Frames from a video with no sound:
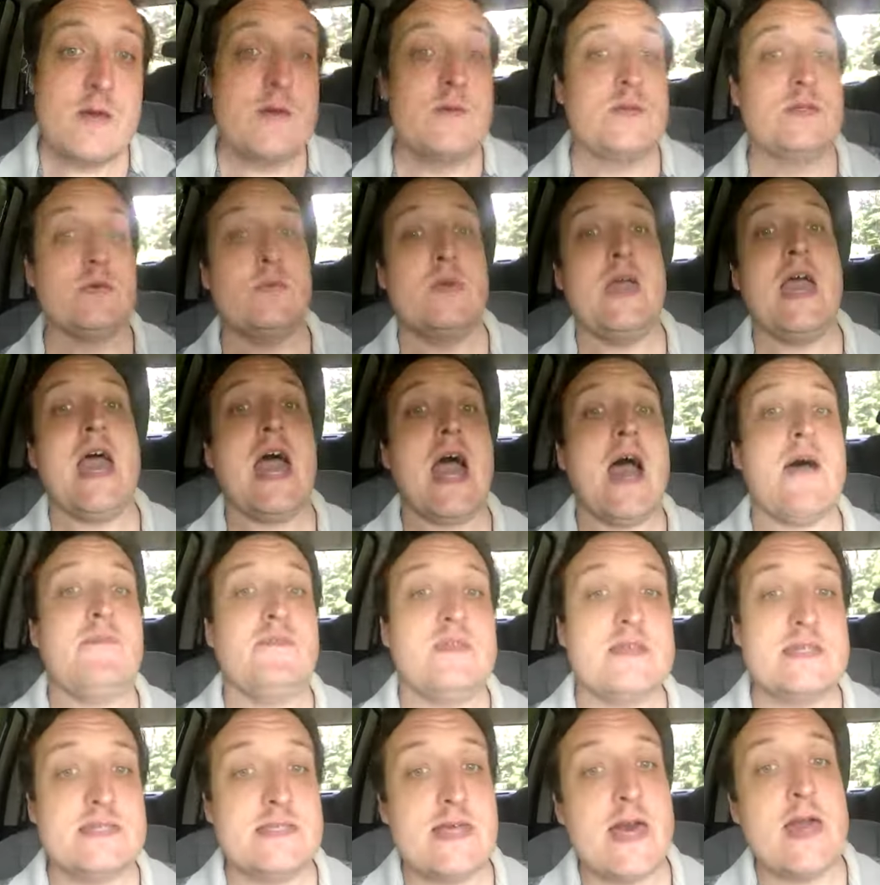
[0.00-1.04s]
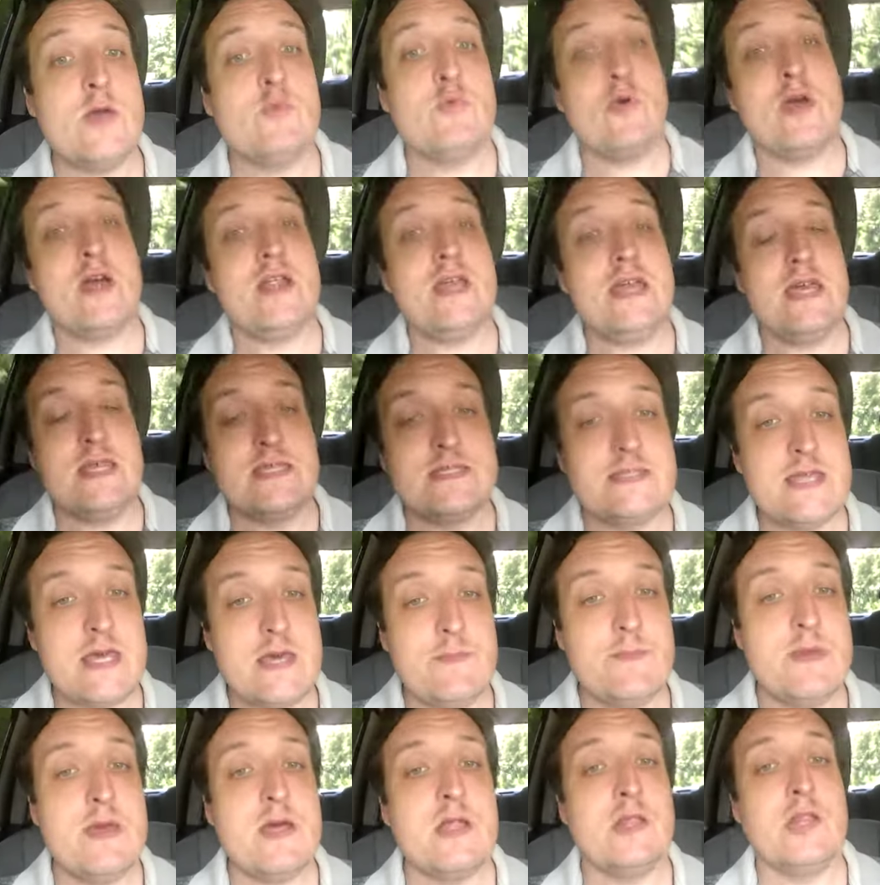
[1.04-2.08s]
So we have to stay ready and stay
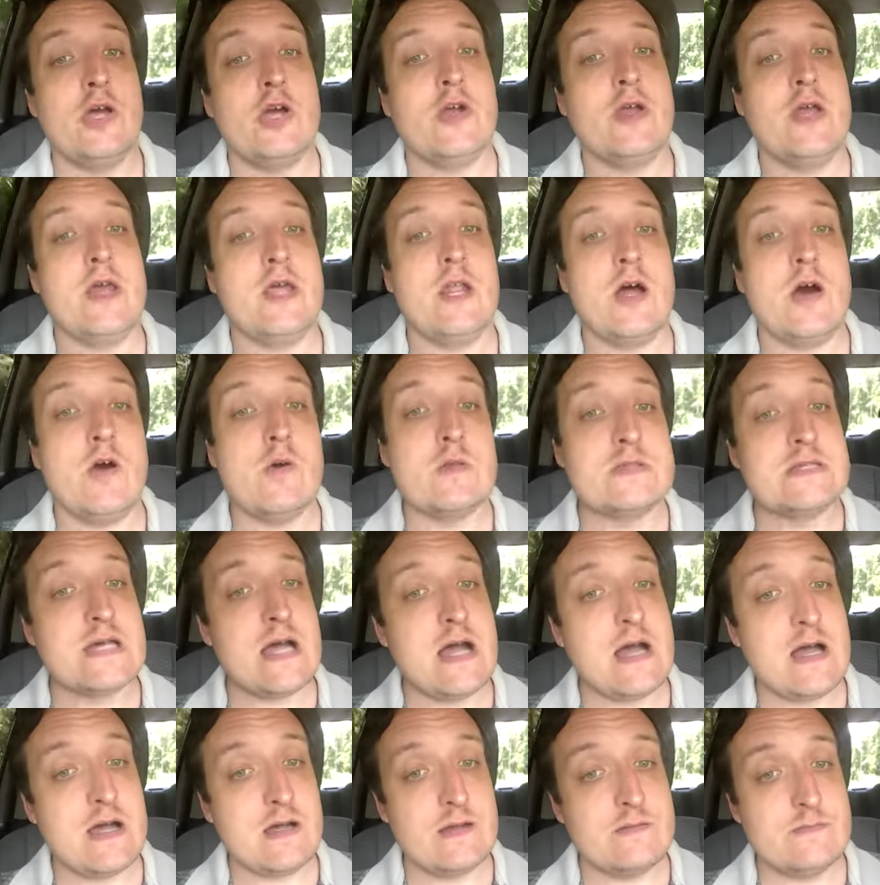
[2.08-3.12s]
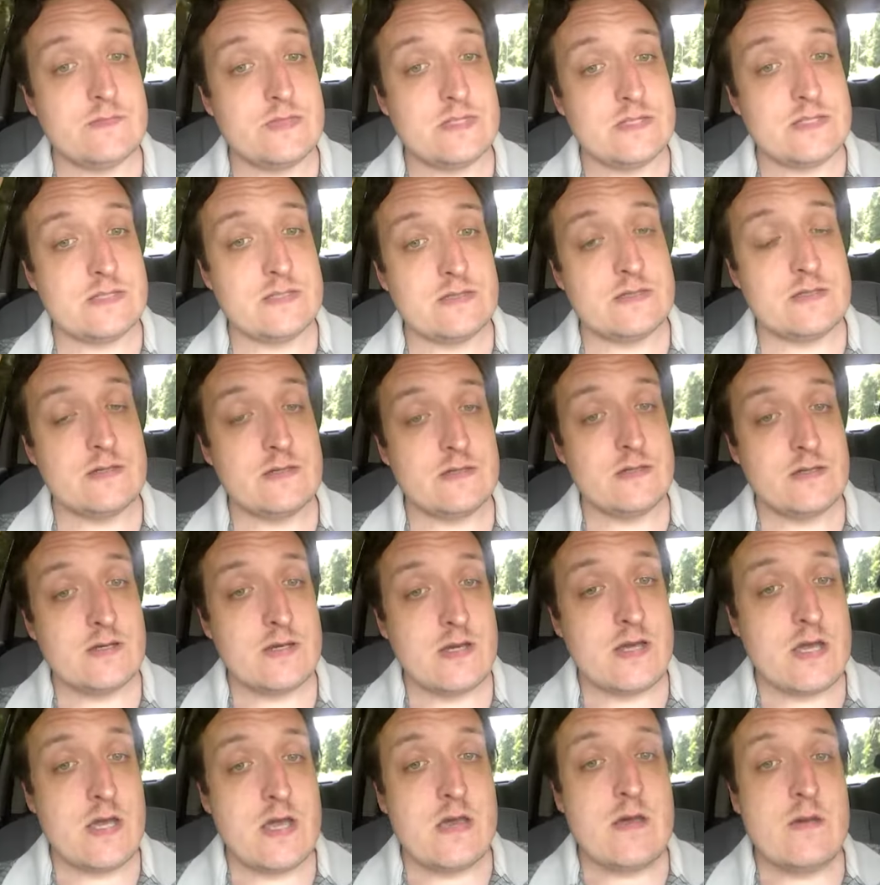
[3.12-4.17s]
be alert at all times.
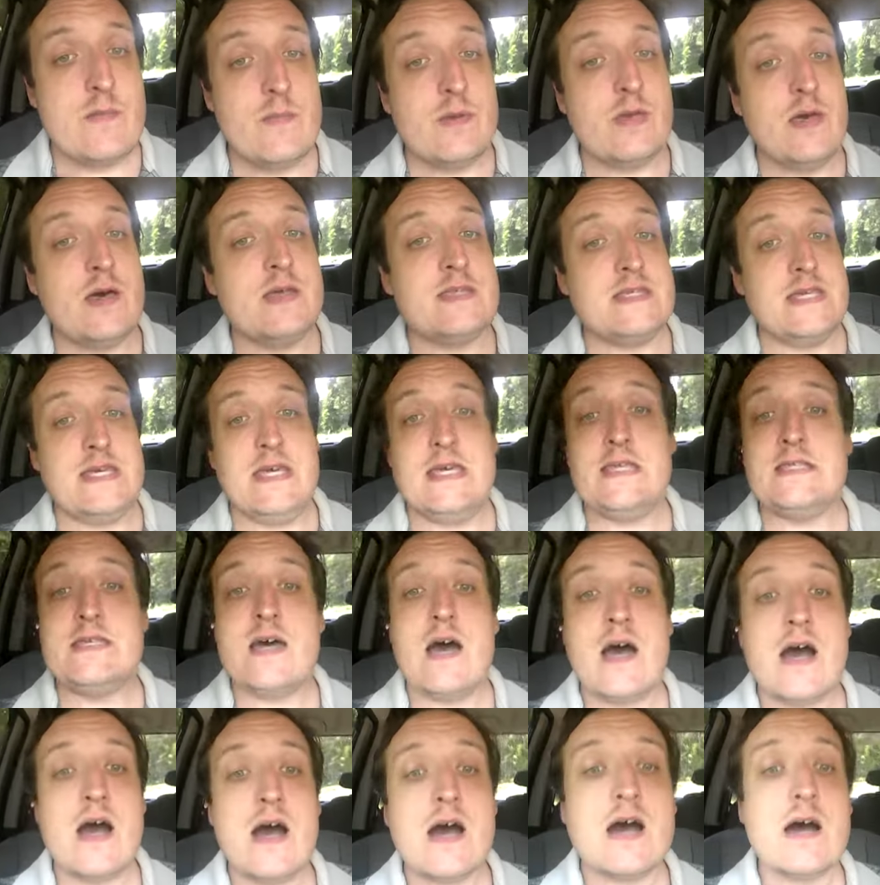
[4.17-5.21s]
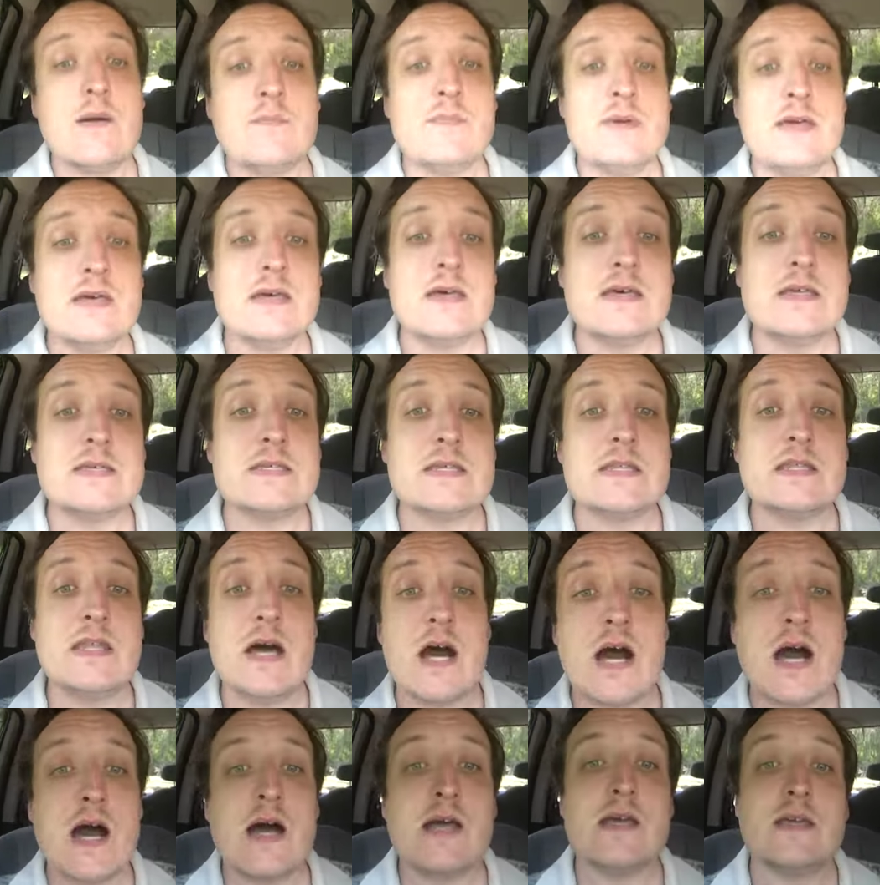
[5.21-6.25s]
Because any time is
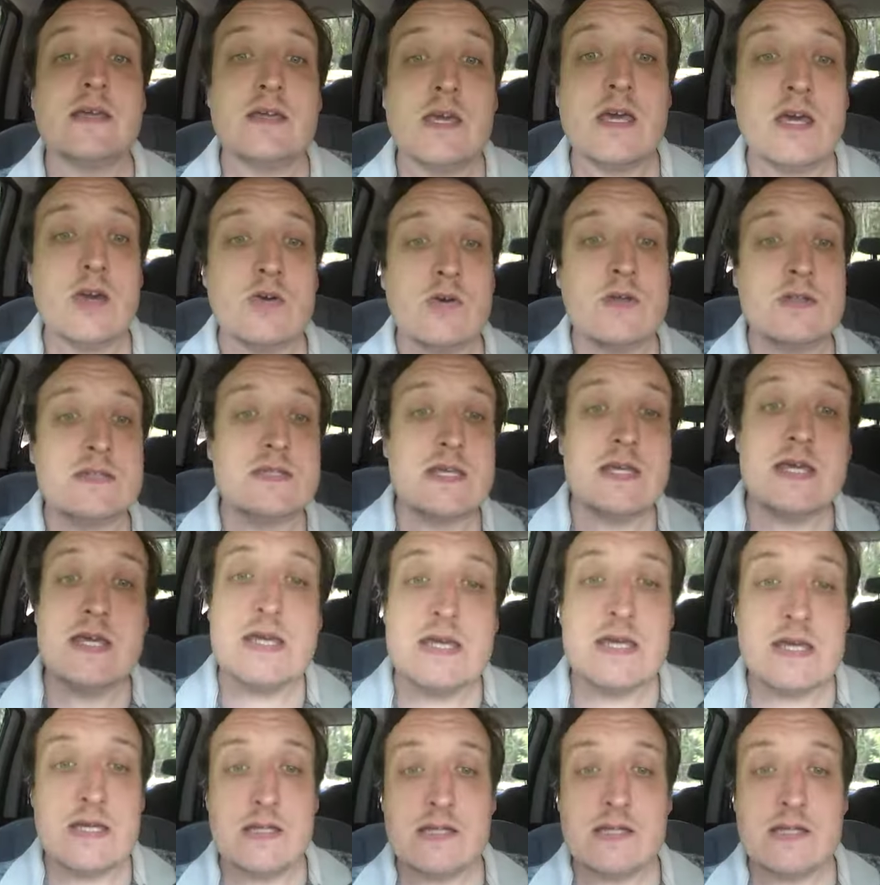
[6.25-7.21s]
not guaranteed.